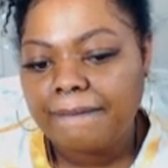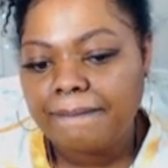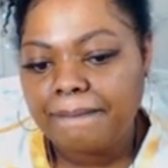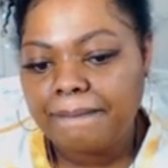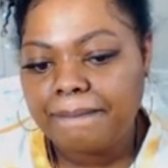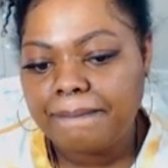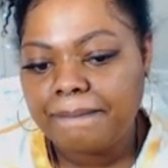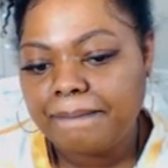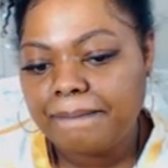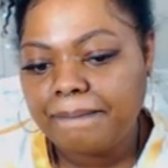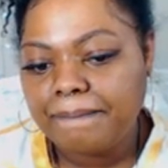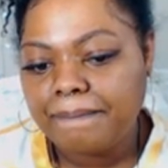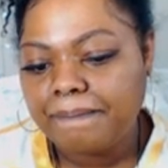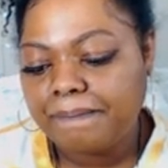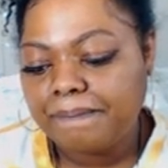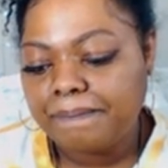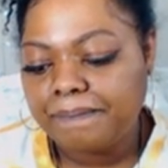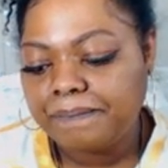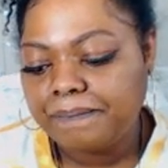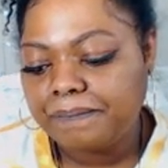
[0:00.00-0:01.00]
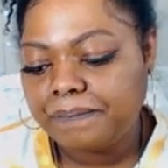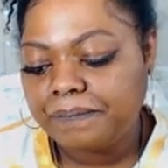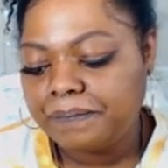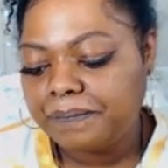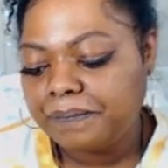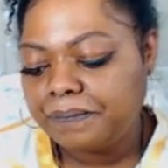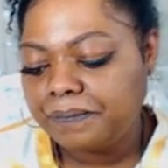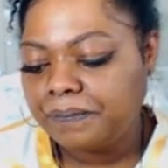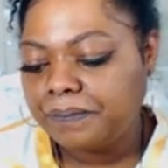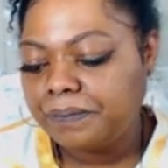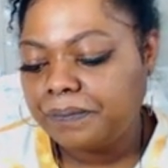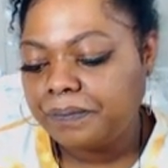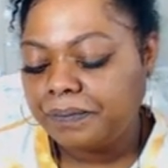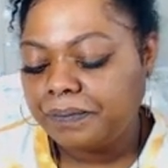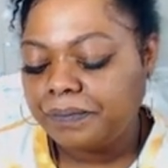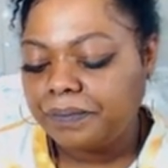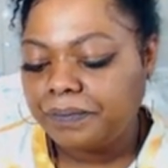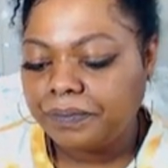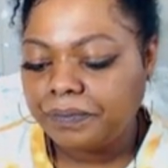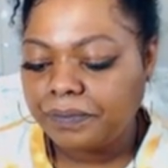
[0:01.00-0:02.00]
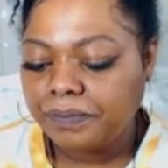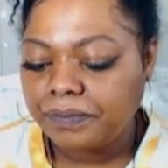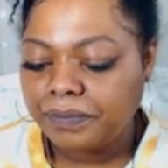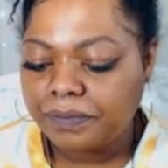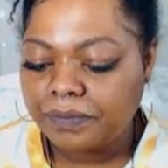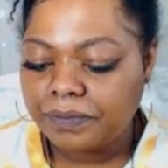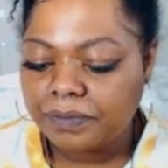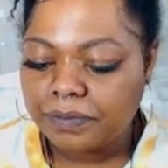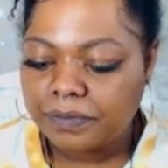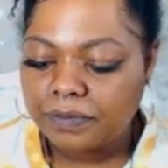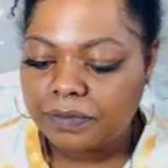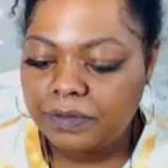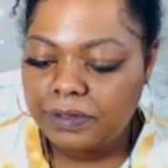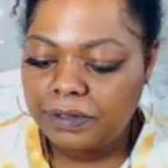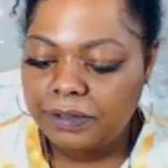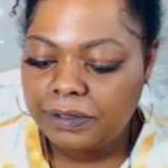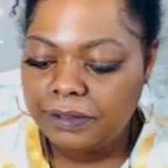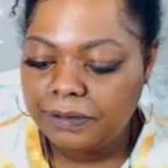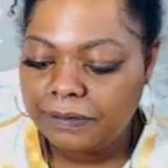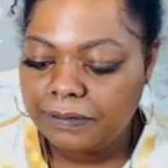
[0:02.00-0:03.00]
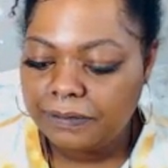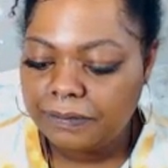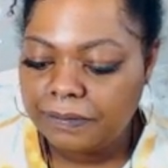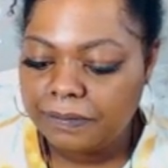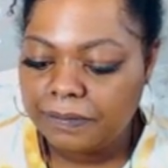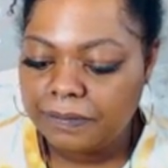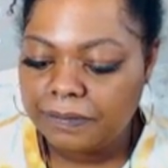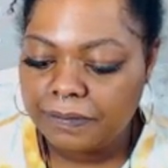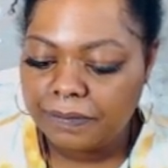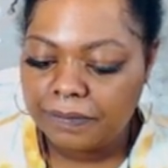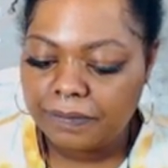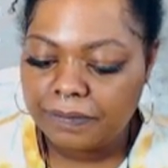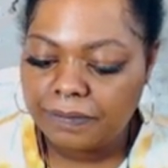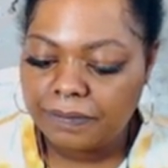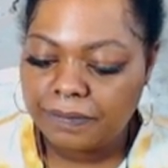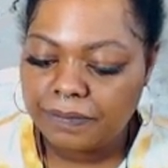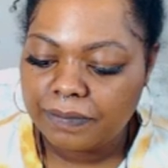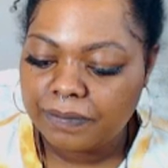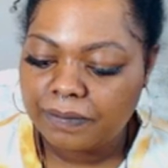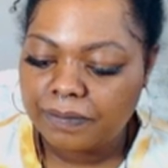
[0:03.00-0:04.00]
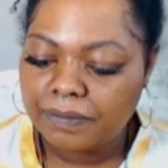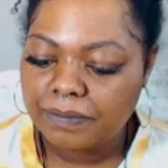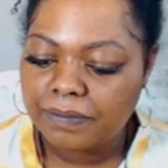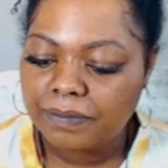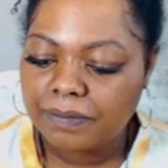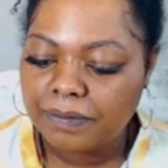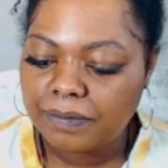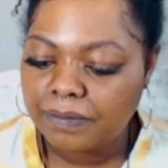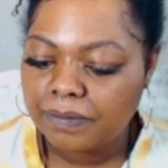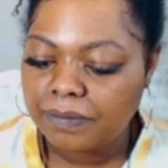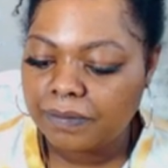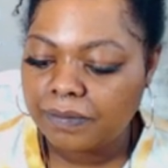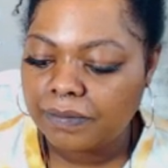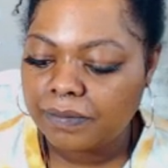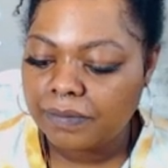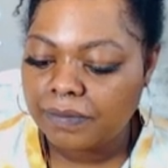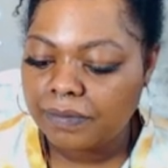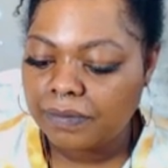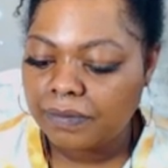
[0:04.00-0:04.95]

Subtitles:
(no one is talking)